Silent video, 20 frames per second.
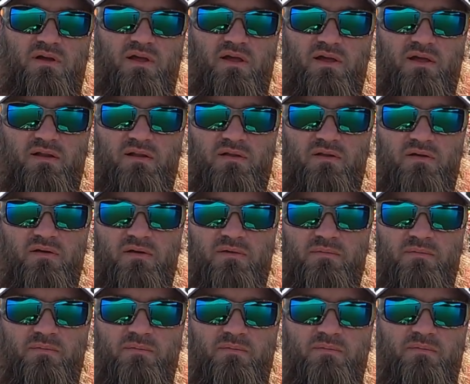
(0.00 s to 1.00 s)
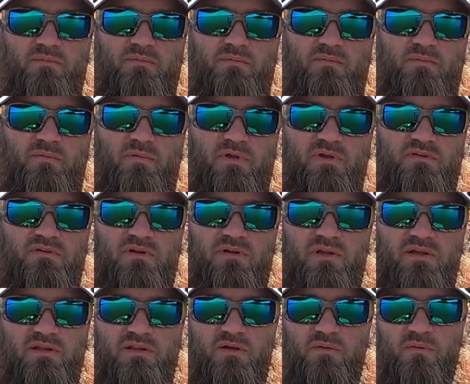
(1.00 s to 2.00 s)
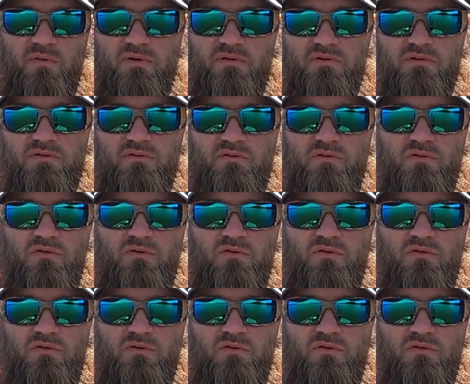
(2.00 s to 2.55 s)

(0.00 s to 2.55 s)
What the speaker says: and recently they went